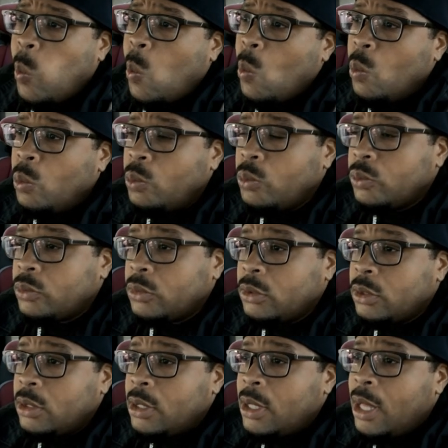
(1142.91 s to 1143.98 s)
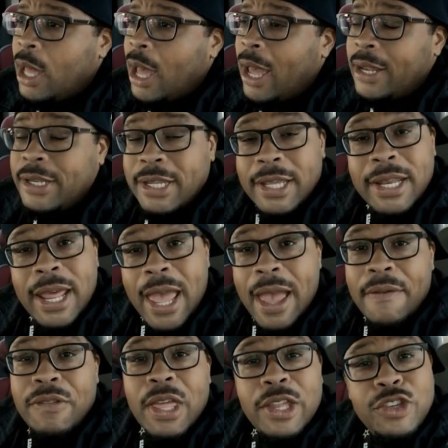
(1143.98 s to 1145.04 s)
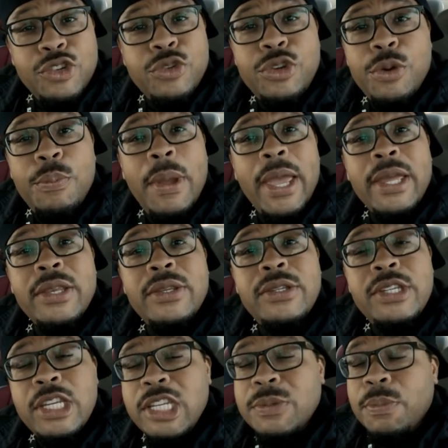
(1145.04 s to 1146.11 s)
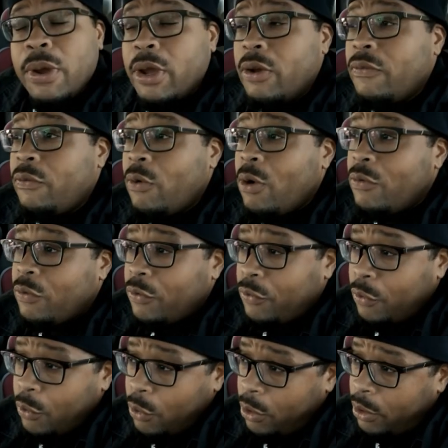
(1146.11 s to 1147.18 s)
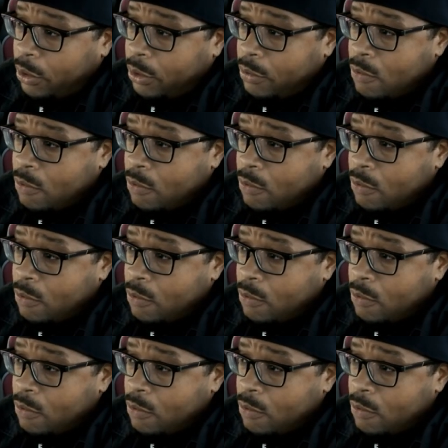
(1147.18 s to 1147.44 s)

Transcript: Mm -hmm. I did have that junior bacon cheeseburger four for four